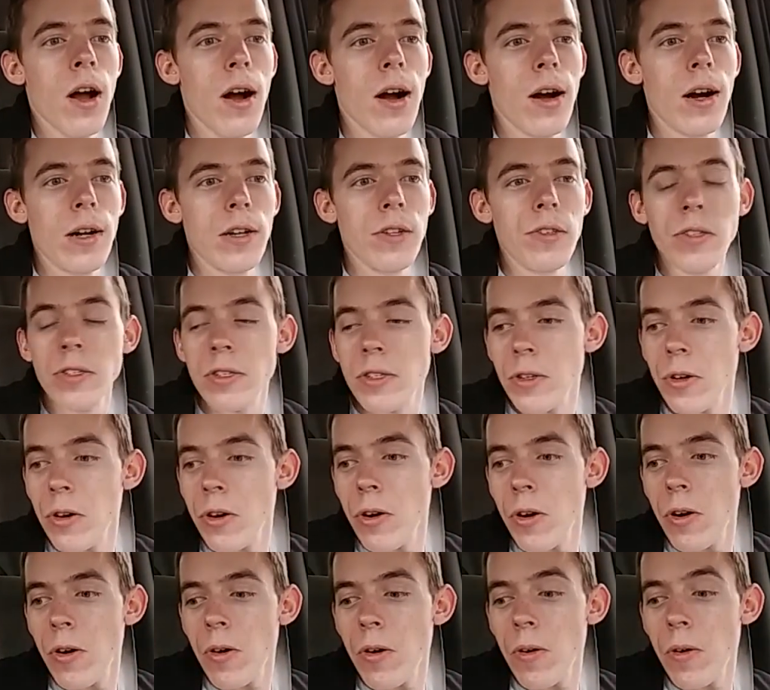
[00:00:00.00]
Uh,
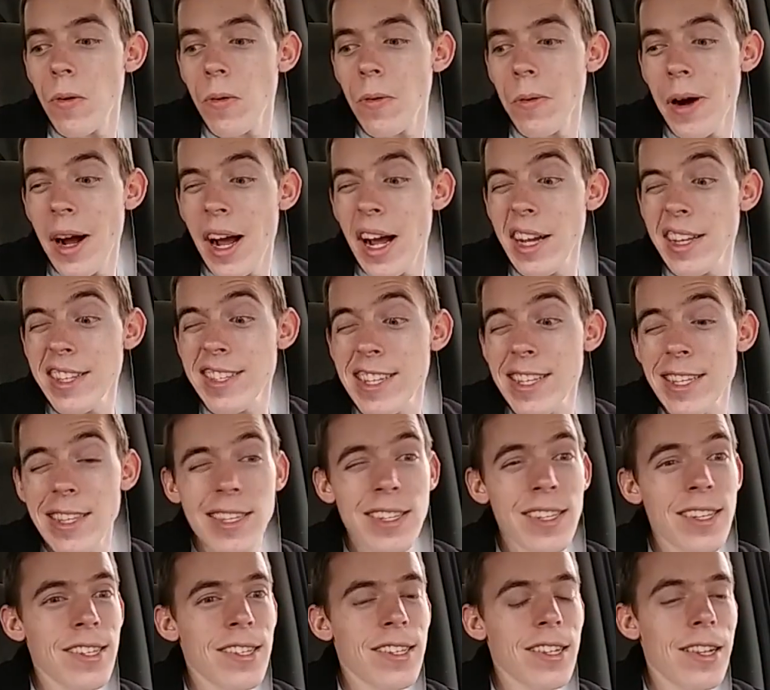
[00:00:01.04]
so, I think
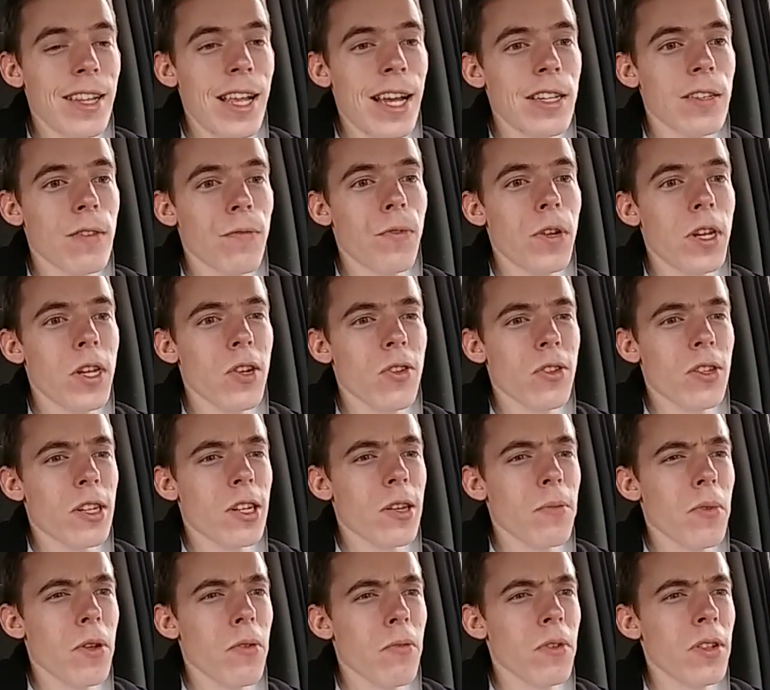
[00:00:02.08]
this is the last video that I'm
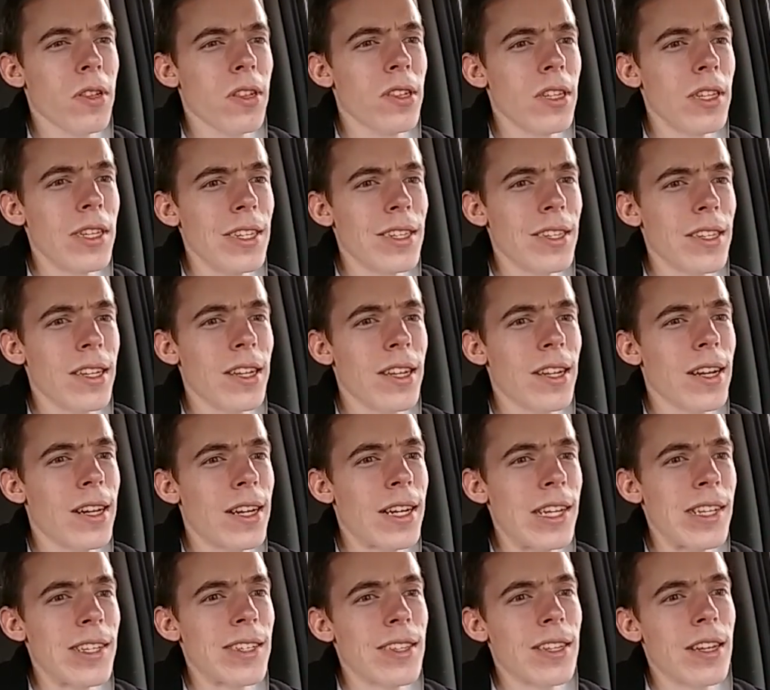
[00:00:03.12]
going to be releasing,
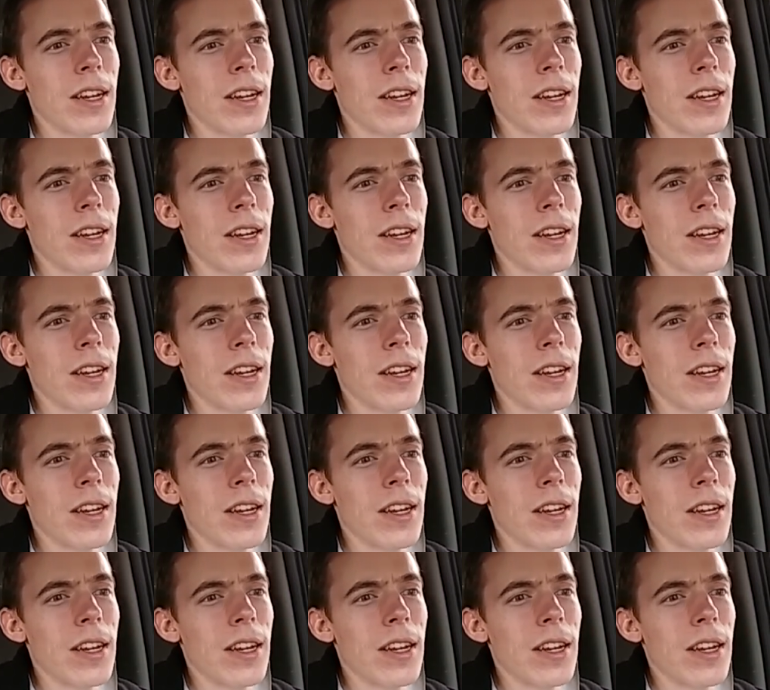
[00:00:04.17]
guys.